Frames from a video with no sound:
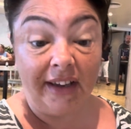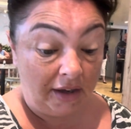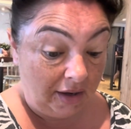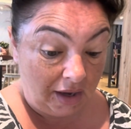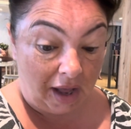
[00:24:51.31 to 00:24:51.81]

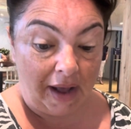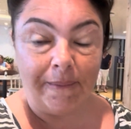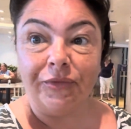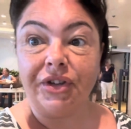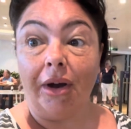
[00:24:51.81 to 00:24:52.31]

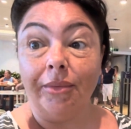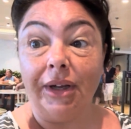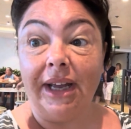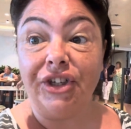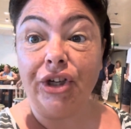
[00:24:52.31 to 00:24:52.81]
So I'm
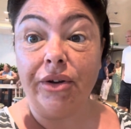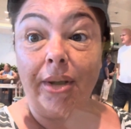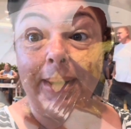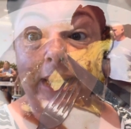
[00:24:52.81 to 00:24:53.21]
going to show you what I'm eating.